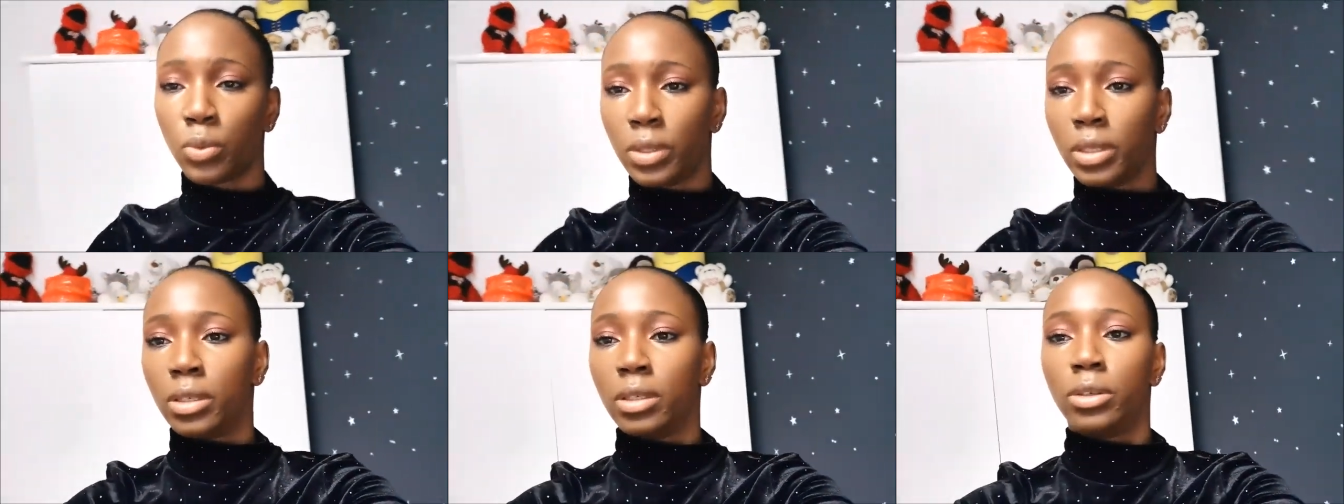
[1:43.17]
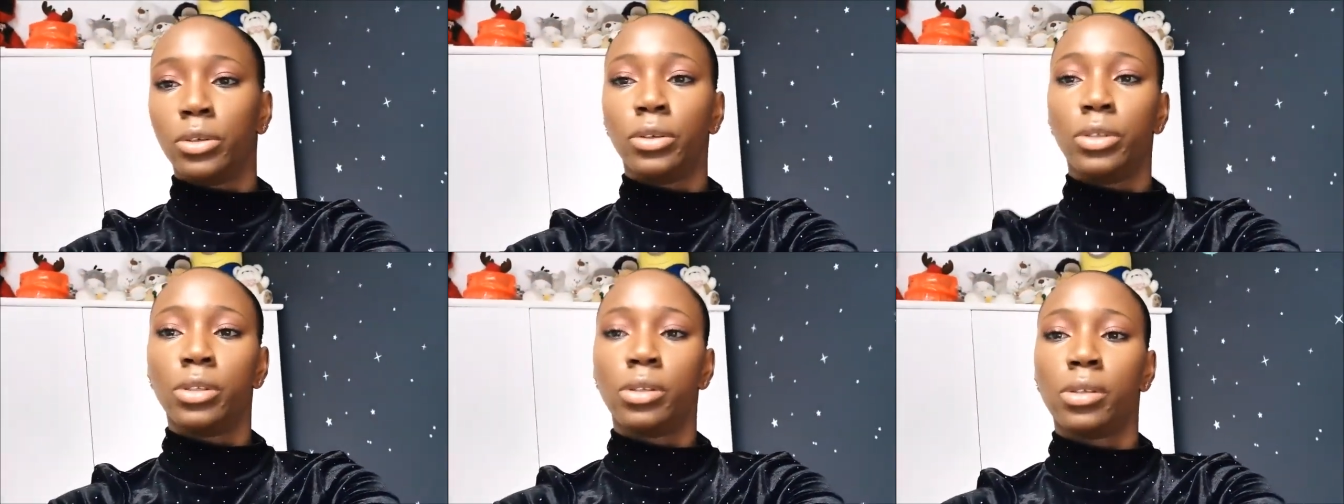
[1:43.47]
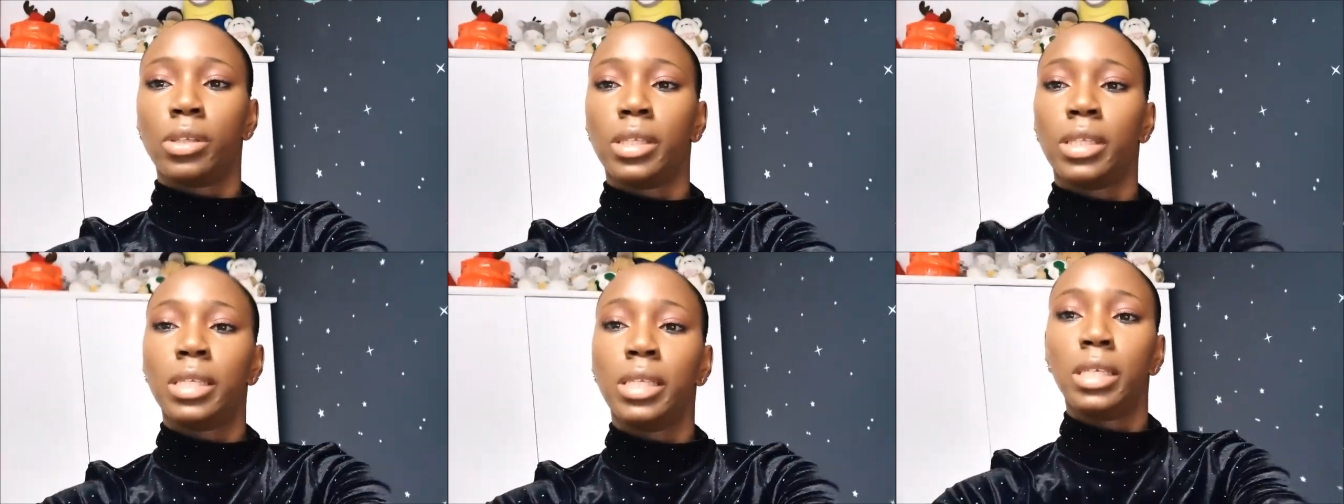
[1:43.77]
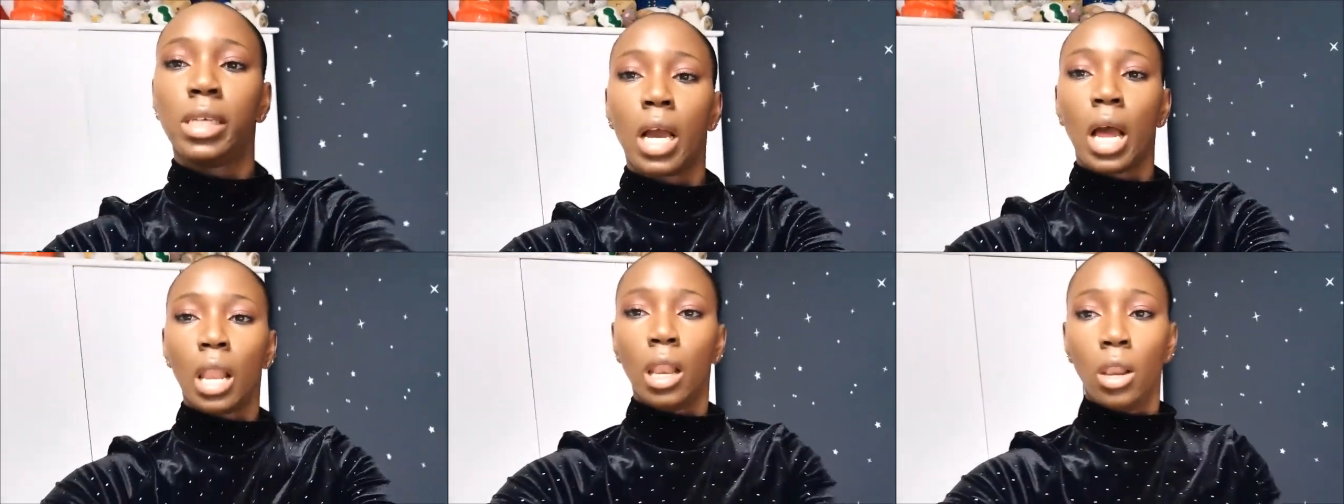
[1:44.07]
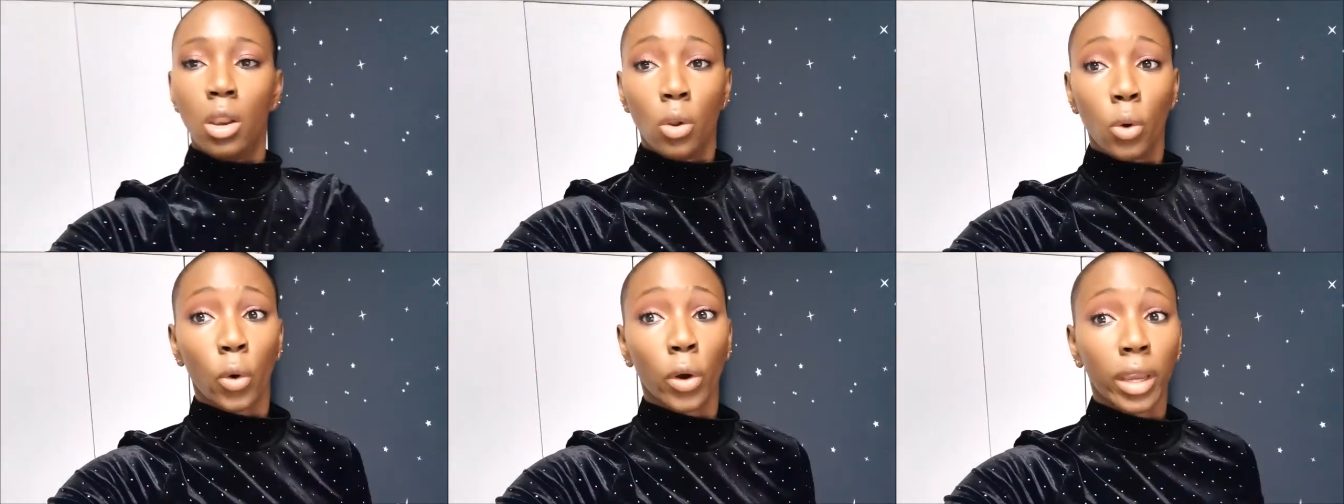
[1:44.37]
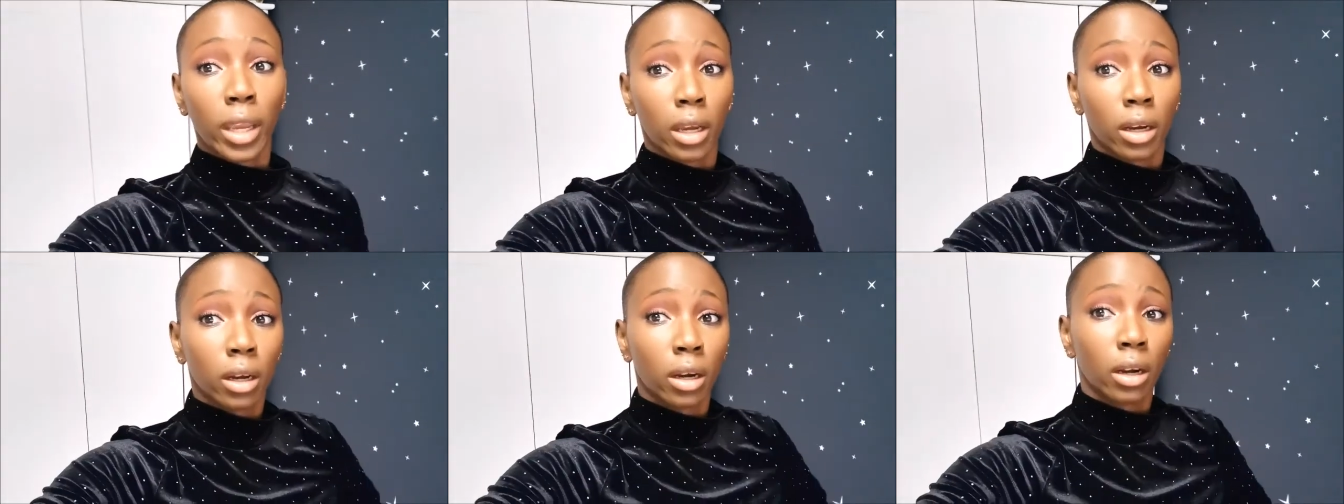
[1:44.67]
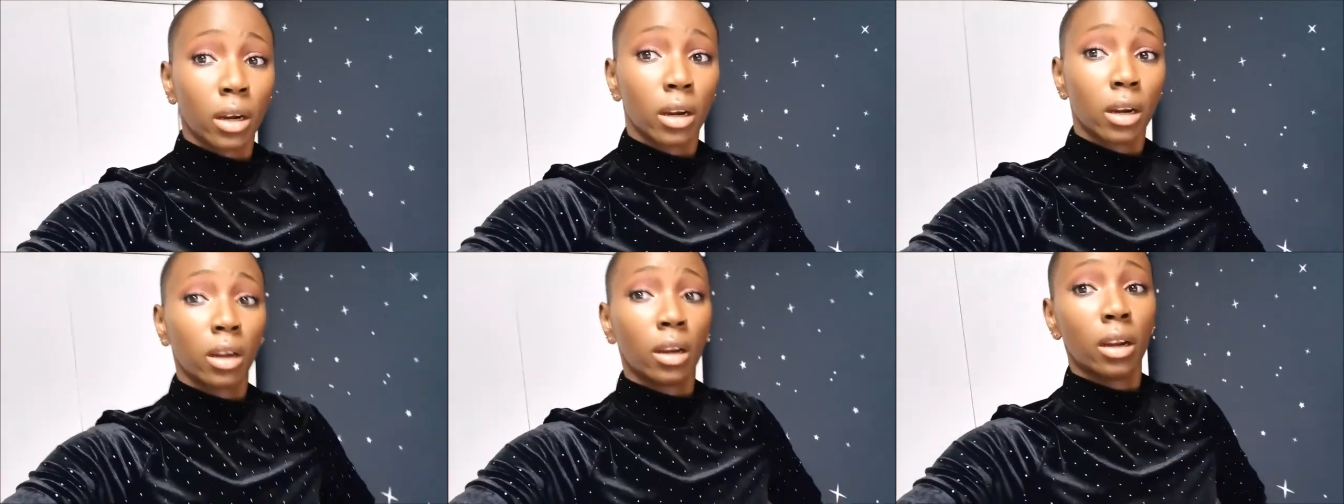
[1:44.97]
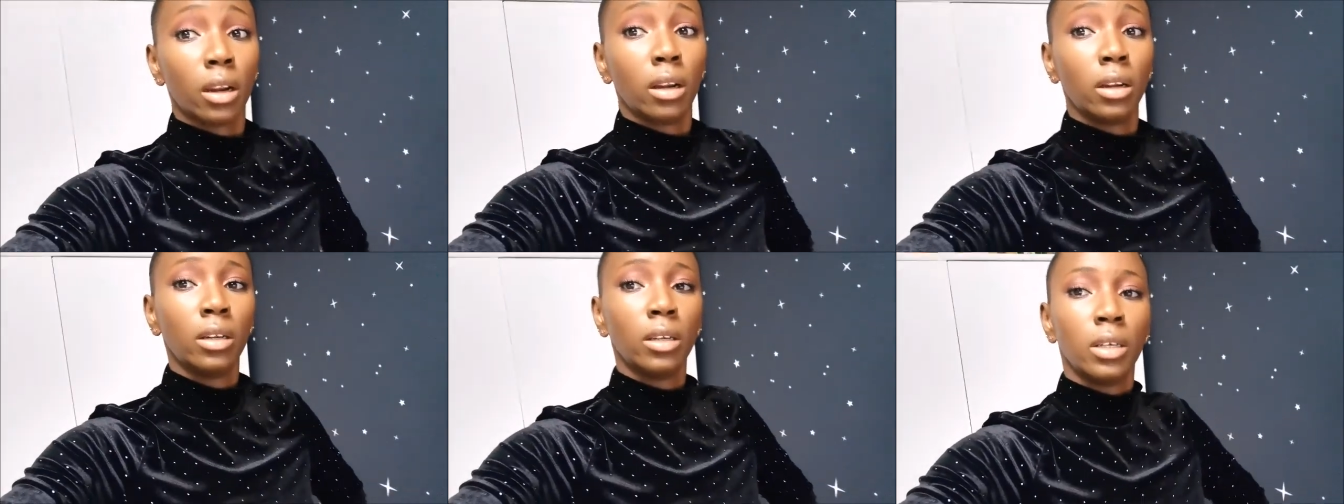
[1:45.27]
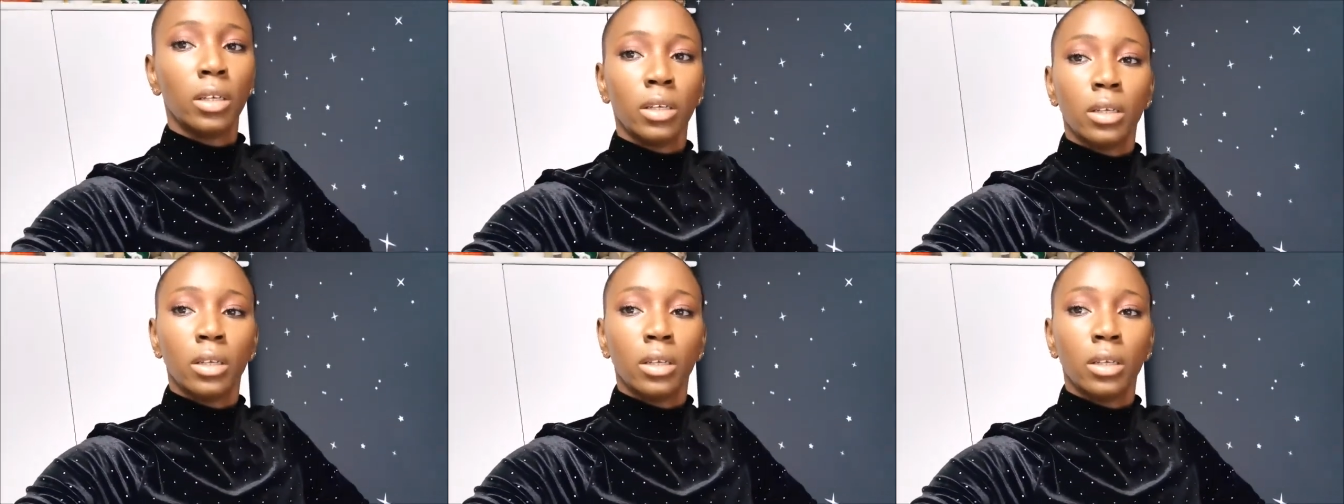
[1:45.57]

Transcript: We're going to see a lawyer,